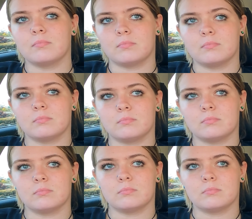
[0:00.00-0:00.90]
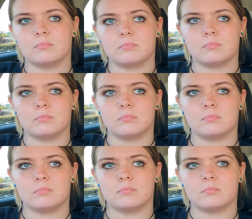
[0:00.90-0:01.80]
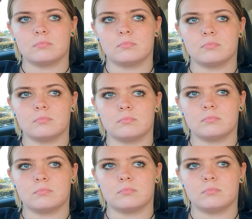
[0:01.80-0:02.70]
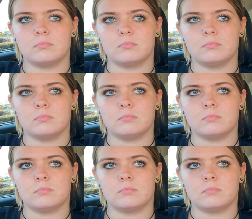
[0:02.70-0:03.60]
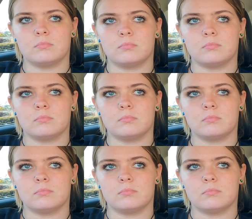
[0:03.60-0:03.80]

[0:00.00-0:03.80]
(silent)